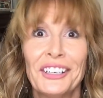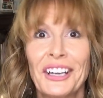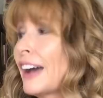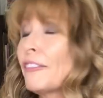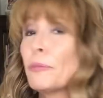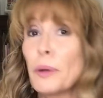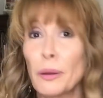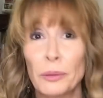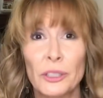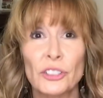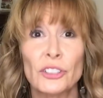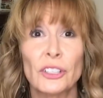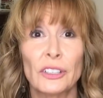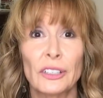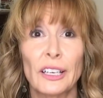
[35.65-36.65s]
I've
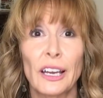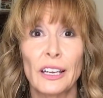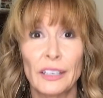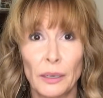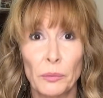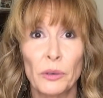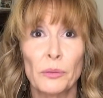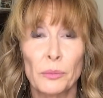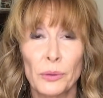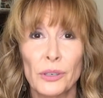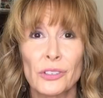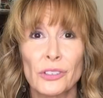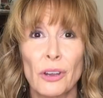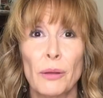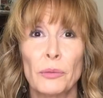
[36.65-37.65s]
published a number of
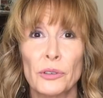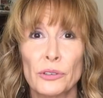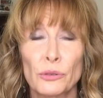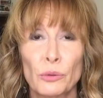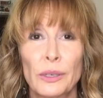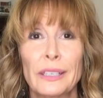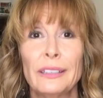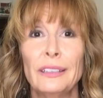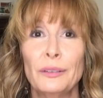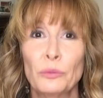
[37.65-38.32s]
books, almost 20,